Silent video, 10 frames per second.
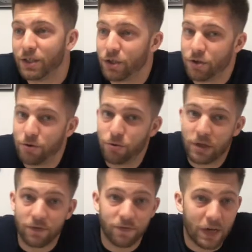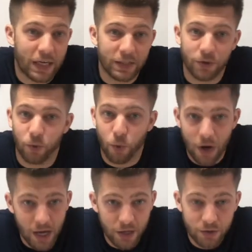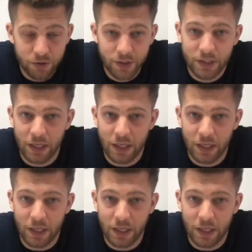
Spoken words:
you can find in the wild.